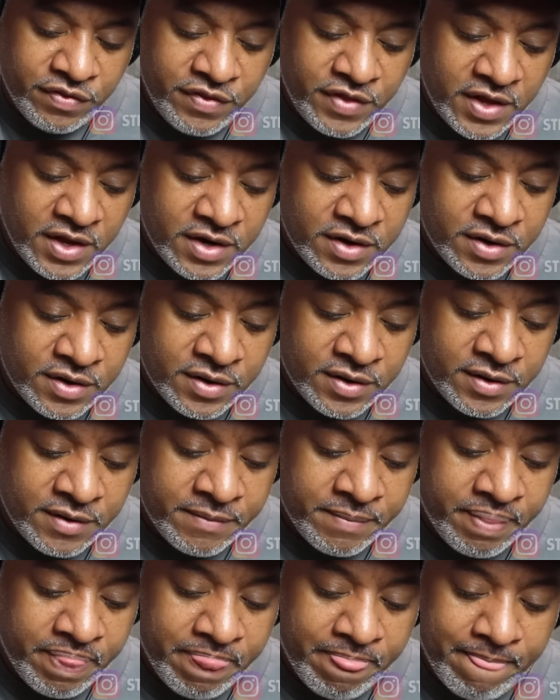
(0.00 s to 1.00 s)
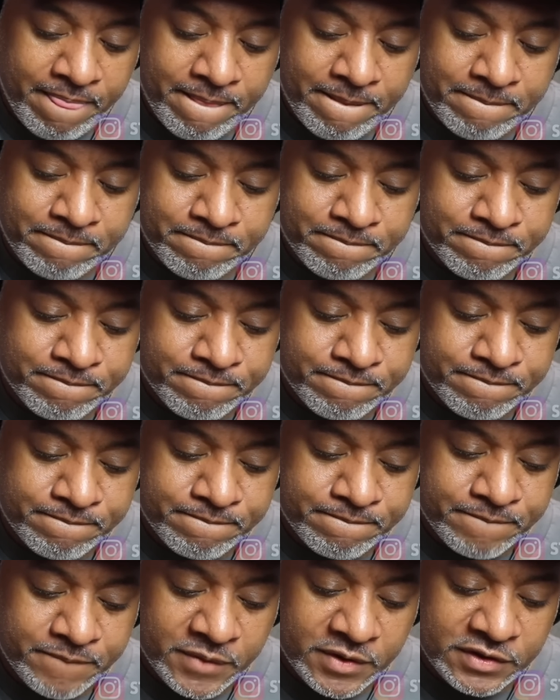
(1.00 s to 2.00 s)
Then
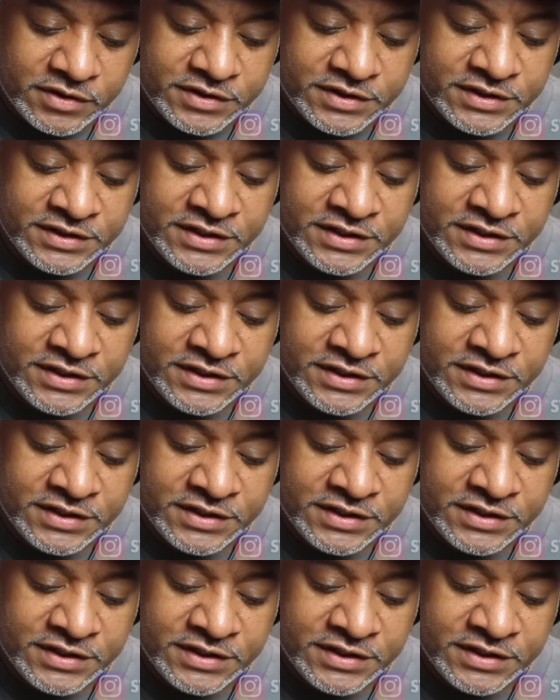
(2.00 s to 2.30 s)
she